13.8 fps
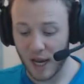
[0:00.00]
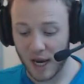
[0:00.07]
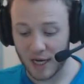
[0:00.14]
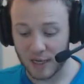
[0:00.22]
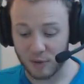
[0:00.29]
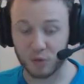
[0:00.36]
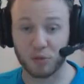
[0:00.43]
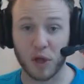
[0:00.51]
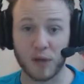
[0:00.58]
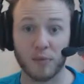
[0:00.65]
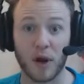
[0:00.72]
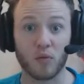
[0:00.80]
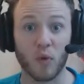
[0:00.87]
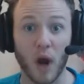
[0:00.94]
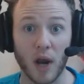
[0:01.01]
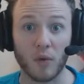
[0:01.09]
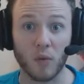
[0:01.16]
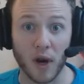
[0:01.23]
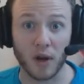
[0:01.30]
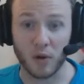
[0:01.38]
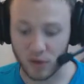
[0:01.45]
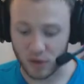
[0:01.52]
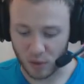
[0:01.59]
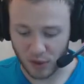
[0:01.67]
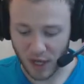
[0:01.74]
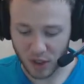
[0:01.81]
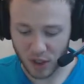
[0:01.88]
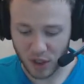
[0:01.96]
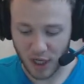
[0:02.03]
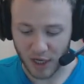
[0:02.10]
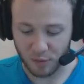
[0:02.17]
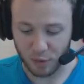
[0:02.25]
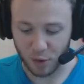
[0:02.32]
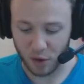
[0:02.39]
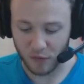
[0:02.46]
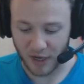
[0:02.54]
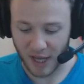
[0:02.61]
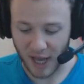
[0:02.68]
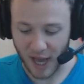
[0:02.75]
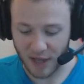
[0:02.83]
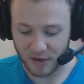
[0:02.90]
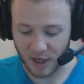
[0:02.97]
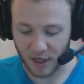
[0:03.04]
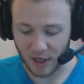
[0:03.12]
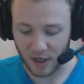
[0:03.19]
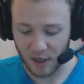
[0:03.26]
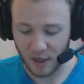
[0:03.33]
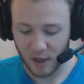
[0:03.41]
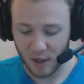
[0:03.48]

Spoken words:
and he was played by Ryan Reynolds. It was actually kind of perfect casting,